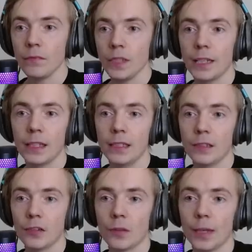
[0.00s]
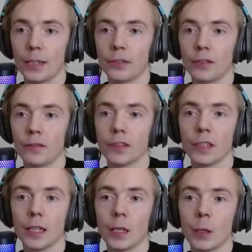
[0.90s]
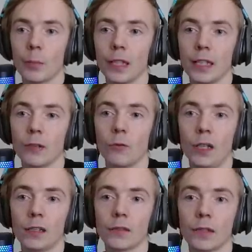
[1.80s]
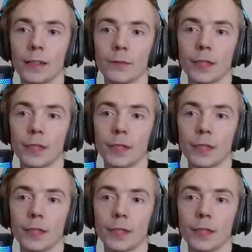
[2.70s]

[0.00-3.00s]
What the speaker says: And then it's just a matter of playing well, right?